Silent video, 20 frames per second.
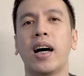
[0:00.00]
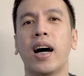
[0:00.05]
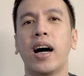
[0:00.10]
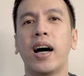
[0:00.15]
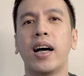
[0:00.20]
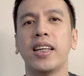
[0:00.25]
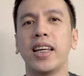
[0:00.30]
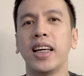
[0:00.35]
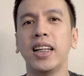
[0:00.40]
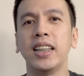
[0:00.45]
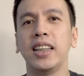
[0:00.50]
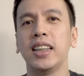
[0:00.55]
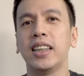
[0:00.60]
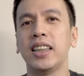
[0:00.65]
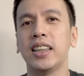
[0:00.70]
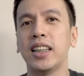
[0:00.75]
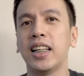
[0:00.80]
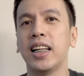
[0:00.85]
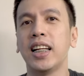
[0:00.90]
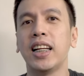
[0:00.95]
Uh, yes,
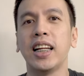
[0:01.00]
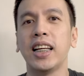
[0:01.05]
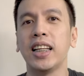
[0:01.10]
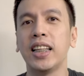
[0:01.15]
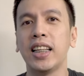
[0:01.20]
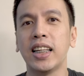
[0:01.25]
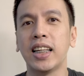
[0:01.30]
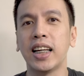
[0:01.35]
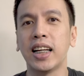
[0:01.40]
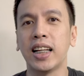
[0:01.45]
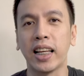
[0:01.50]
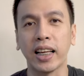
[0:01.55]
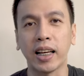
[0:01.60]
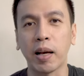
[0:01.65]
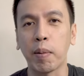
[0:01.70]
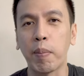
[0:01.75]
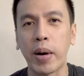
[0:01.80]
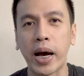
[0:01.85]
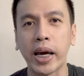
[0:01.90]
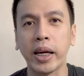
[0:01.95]
it's still an idea like
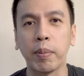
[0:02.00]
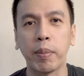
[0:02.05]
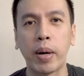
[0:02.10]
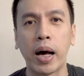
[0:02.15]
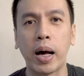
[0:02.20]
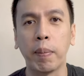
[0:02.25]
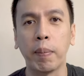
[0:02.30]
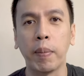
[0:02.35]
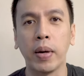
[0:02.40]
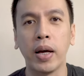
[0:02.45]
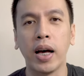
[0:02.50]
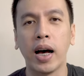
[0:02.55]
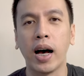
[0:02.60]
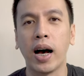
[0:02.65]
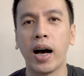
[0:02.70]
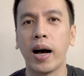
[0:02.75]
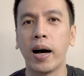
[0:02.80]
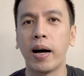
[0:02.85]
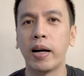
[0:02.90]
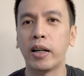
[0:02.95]
a mind map,
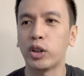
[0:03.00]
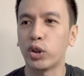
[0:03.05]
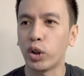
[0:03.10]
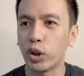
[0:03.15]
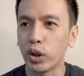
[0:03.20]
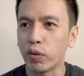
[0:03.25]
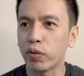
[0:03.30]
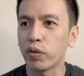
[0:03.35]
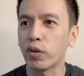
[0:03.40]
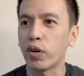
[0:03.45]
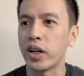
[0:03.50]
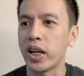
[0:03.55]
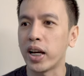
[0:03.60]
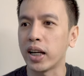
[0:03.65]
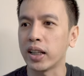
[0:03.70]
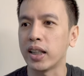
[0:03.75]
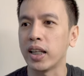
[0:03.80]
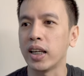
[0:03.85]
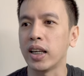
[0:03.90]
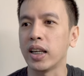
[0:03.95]
uh, sort of
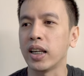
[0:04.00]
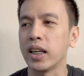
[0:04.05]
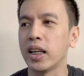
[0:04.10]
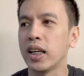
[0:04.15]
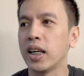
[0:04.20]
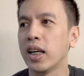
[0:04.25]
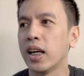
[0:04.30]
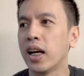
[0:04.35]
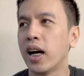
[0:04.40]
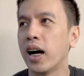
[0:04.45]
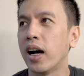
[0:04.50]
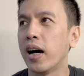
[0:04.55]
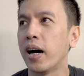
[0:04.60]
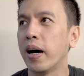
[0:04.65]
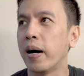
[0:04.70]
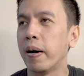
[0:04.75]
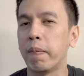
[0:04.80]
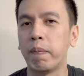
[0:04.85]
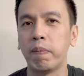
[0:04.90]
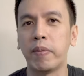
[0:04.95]
connecting
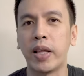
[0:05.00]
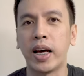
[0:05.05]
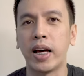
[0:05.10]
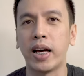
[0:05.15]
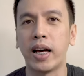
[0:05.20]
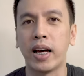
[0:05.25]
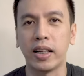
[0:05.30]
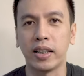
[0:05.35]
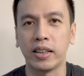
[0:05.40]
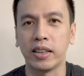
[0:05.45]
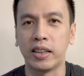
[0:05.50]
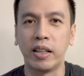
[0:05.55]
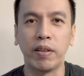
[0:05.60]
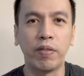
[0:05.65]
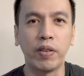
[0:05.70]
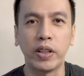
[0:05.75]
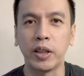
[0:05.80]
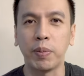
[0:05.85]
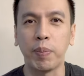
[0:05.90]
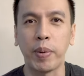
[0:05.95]
um, the
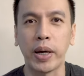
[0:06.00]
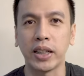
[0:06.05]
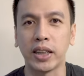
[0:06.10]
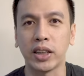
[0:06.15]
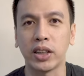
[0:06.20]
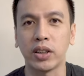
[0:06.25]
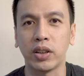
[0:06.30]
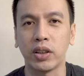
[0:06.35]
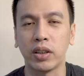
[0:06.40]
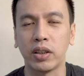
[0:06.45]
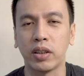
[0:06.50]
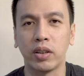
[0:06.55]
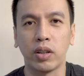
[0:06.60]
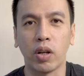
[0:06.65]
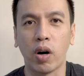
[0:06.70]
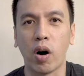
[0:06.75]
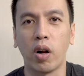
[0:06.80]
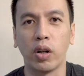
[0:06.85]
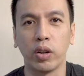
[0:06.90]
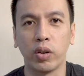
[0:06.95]
different spaces
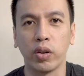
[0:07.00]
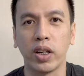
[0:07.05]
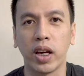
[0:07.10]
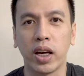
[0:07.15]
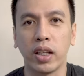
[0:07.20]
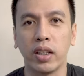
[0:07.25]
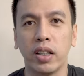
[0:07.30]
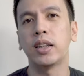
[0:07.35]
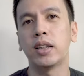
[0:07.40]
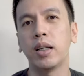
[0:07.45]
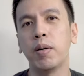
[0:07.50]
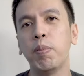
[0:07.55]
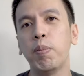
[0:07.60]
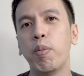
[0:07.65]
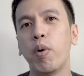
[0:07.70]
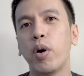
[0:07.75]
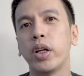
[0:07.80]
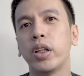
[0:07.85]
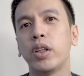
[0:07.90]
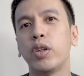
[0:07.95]
all together. At some
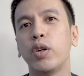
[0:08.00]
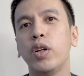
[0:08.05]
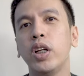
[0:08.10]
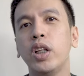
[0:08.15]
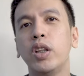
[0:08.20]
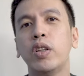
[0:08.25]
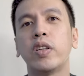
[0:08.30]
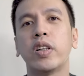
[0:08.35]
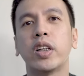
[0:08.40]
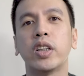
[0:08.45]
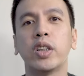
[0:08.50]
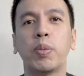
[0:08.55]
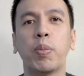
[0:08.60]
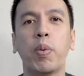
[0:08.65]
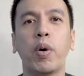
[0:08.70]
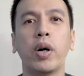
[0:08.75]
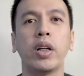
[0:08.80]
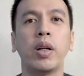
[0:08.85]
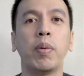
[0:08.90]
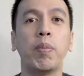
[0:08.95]
point, you need to
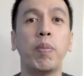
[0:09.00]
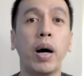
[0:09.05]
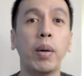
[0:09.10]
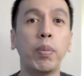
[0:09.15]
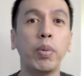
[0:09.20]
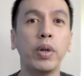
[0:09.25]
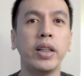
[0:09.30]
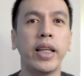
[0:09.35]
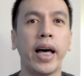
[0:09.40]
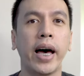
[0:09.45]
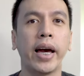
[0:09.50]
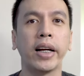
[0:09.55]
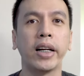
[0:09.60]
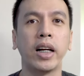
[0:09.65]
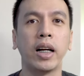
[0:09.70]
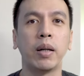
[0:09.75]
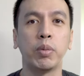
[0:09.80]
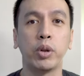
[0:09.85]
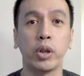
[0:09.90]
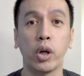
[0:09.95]
transport the bubble
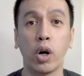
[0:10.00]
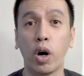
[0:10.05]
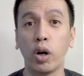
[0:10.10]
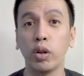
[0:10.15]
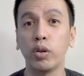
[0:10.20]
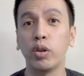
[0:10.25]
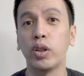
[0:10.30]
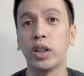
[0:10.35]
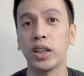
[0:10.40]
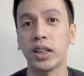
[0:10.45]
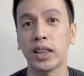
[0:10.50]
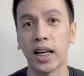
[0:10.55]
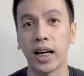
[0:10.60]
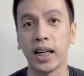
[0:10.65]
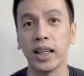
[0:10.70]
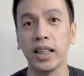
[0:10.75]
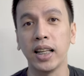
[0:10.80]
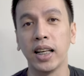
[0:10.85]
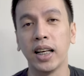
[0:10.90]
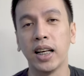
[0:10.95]
diagrams onto the
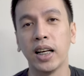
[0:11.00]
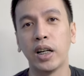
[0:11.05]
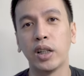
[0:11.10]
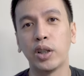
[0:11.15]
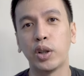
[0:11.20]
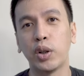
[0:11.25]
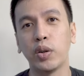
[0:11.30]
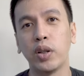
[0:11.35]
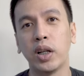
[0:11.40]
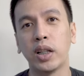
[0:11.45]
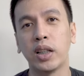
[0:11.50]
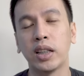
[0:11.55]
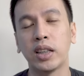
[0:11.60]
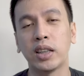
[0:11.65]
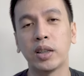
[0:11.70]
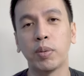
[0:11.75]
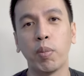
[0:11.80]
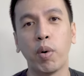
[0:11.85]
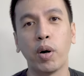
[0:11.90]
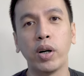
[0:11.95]
site so that
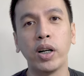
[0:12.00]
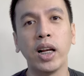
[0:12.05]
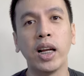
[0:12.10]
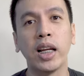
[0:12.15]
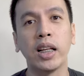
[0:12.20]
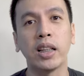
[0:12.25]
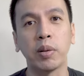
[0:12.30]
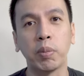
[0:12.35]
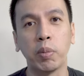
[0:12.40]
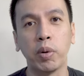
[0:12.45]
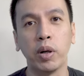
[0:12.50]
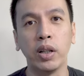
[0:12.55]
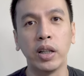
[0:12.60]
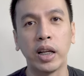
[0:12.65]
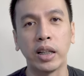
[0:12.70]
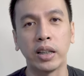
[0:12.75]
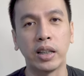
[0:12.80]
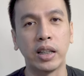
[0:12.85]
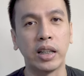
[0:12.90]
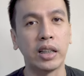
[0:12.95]
it's more relatable,
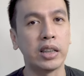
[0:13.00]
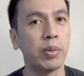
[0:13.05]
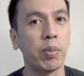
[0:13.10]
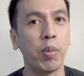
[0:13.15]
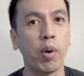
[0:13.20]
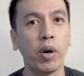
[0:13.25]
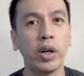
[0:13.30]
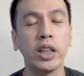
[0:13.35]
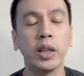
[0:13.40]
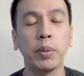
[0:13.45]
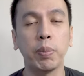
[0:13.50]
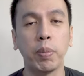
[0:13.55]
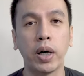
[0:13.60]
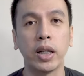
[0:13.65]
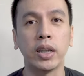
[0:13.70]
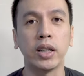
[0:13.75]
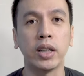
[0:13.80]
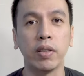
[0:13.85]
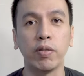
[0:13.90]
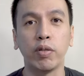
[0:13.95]
that it's more
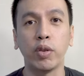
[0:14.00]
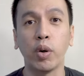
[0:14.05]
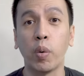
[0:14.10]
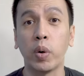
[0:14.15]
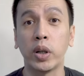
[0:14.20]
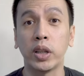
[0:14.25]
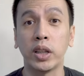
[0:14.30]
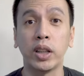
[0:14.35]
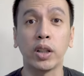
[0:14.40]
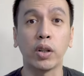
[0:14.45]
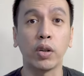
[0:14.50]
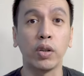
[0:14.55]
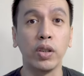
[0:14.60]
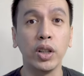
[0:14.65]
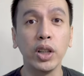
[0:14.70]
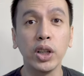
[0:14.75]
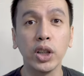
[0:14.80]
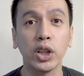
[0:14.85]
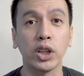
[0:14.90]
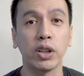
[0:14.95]
responsive towards the
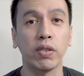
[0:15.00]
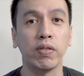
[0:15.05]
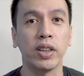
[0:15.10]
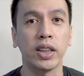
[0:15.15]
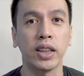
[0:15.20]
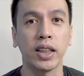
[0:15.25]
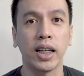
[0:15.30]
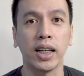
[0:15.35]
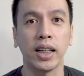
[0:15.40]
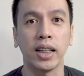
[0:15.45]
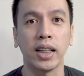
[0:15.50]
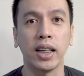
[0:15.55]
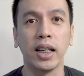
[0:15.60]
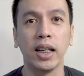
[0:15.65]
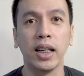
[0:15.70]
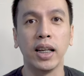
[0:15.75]
conditions of the site.